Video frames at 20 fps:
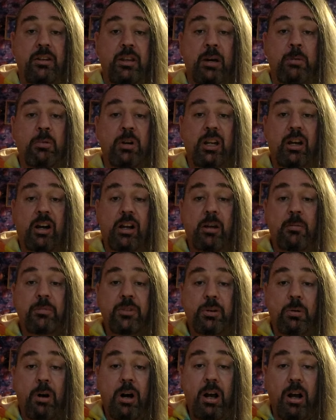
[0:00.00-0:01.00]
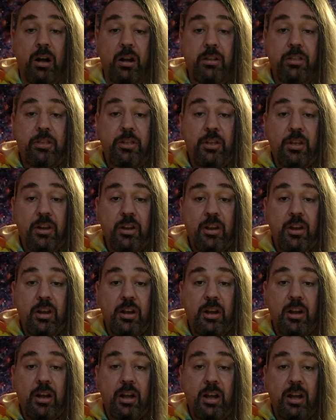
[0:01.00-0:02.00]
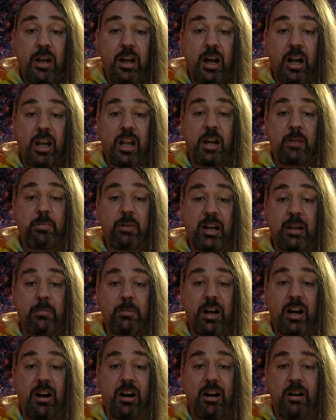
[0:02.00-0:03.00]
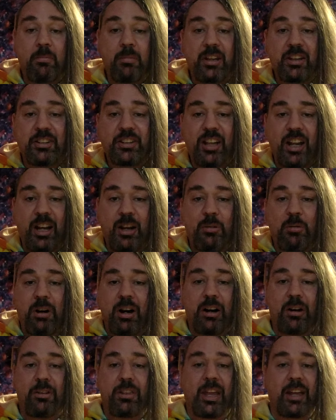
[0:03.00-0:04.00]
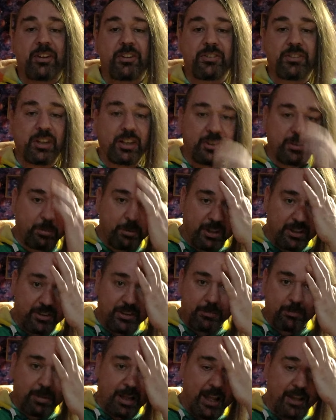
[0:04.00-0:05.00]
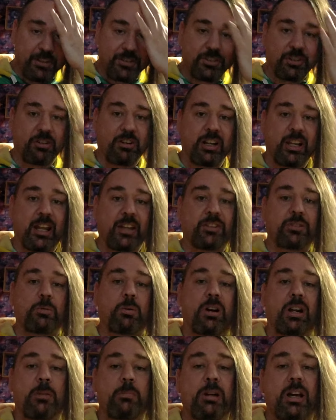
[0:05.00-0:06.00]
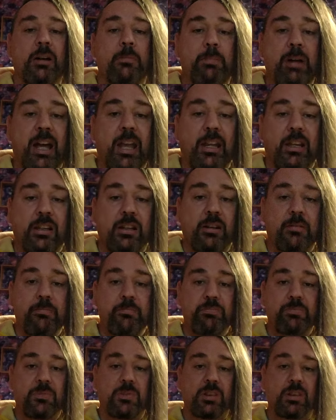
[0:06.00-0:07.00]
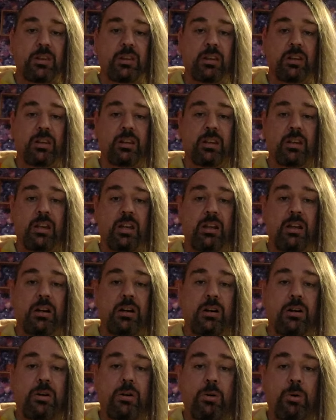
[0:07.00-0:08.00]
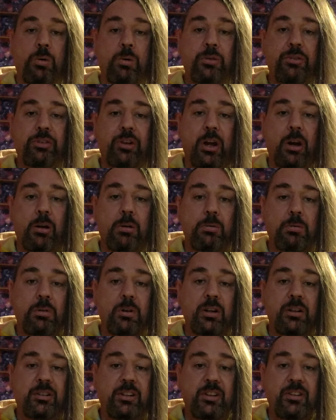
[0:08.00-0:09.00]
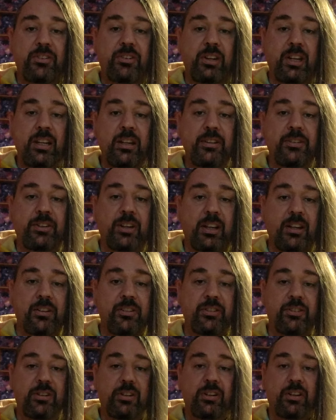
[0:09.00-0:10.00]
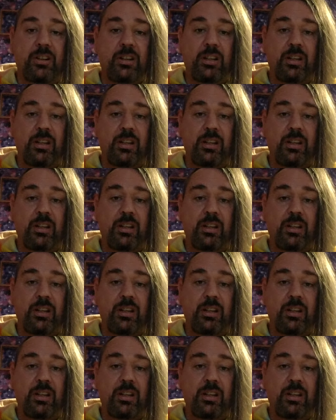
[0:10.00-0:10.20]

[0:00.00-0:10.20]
then when I come to Earth and I break my arm, it's like, well, that's 6 weeks in plaster, and that's quite a bit of pain. Also, diseases,